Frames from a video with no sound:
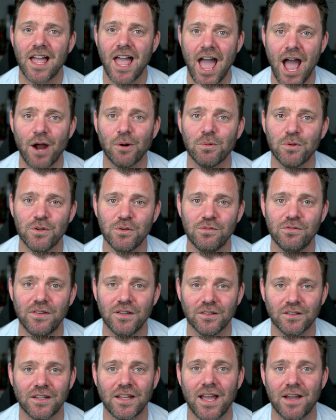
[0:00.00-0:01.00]
How are you
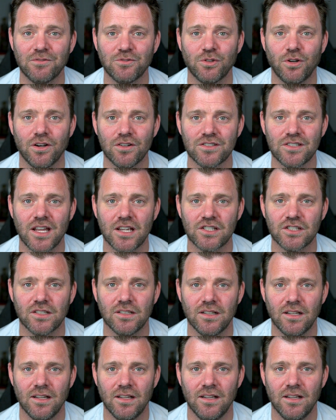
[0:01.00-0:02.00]
feeling after our
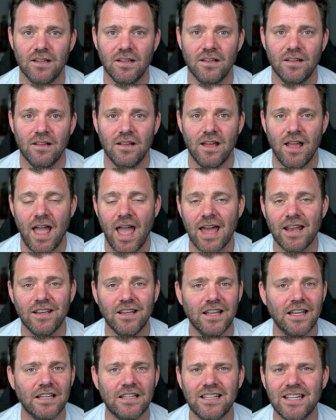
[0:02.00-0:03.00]
session?" And
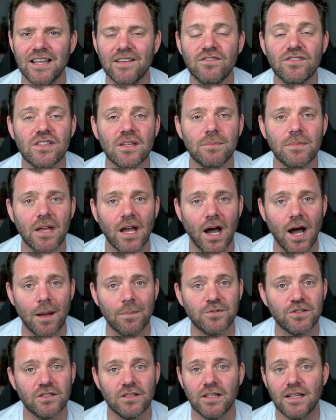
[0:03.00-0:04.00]
it gives them the
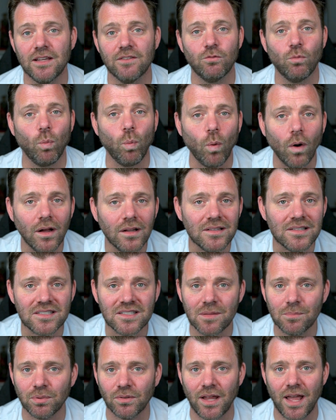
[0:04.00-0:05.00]
option to give one
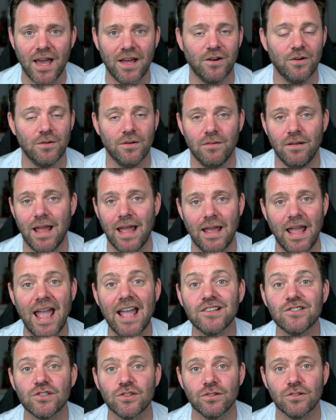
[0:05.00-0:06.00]
simple
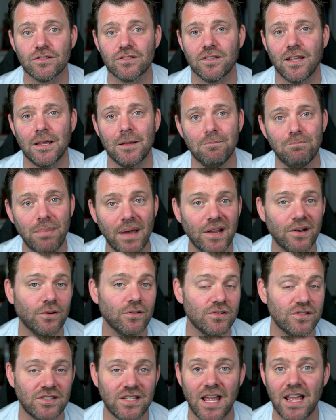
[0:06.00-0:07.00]
answers like better,
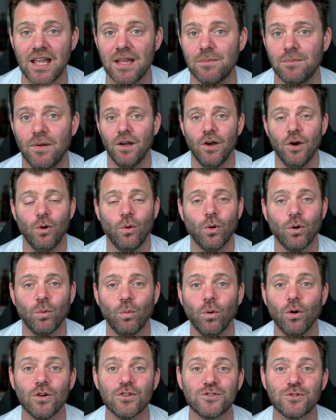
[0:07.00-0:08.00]
same, or
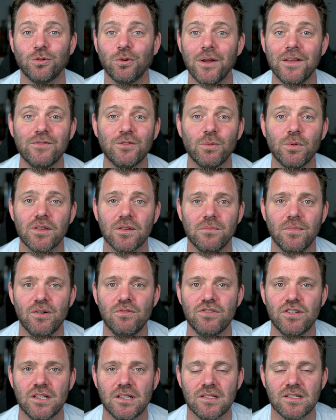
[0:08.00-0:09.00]
worse, or even with
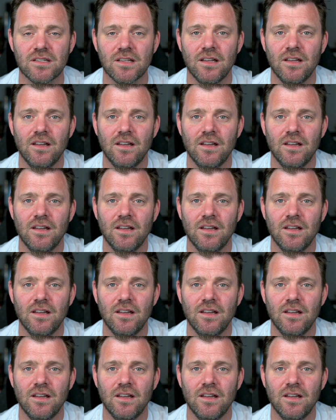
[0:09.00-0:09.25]
emojis.